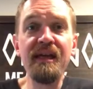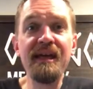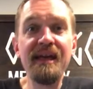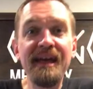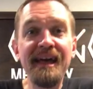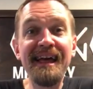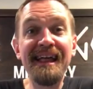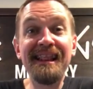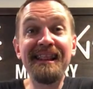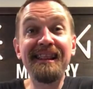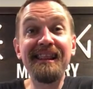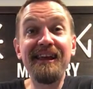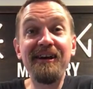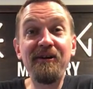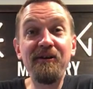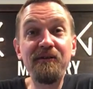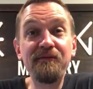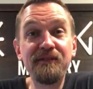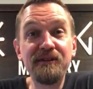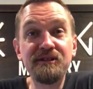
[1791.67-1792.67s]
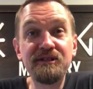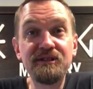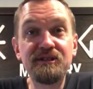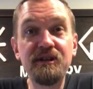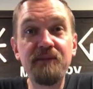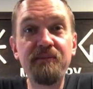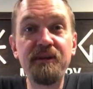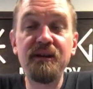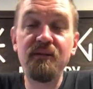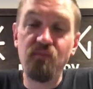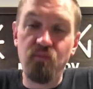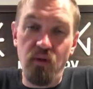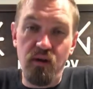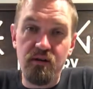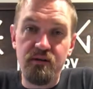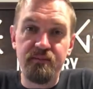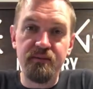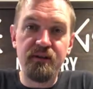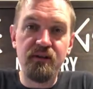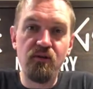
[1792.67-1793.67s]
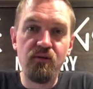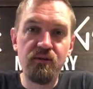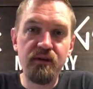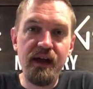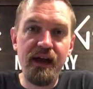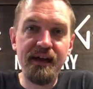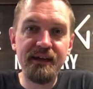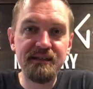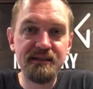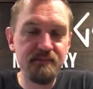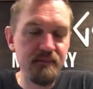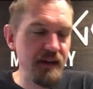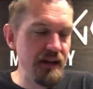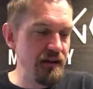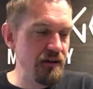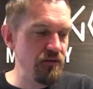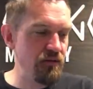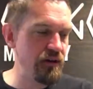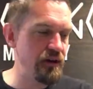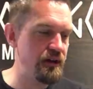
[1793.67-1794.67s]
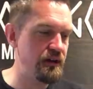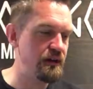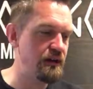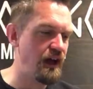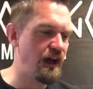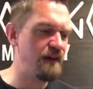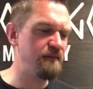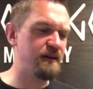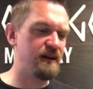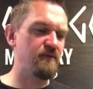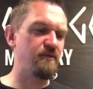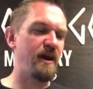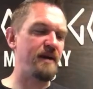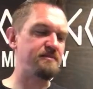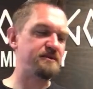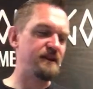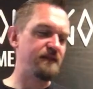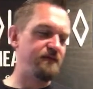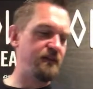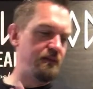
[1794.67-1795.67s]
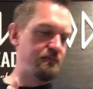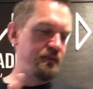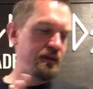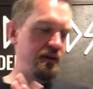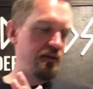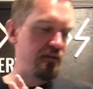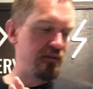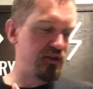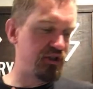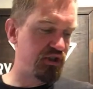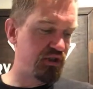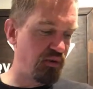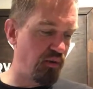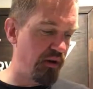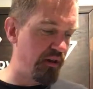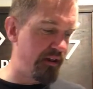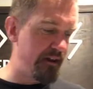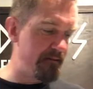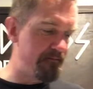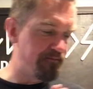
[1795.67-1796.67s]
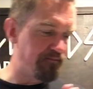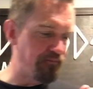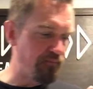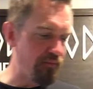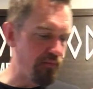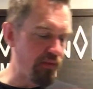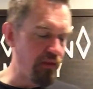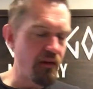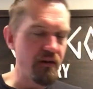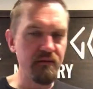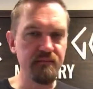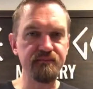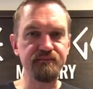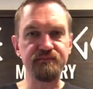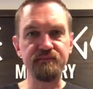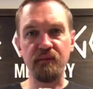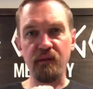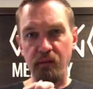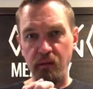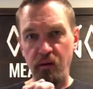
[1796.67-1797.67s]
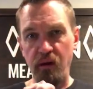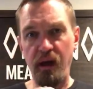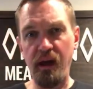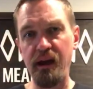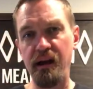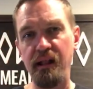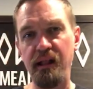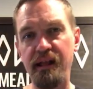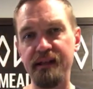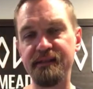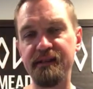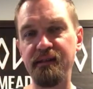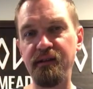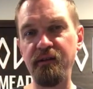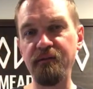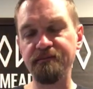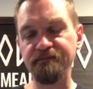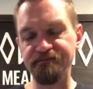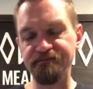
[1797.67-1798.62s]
Hello, if you're just jumping in, welcome to the Old God's Meadery. I'm going to wrap stuff up here shortly. I got a lot to do.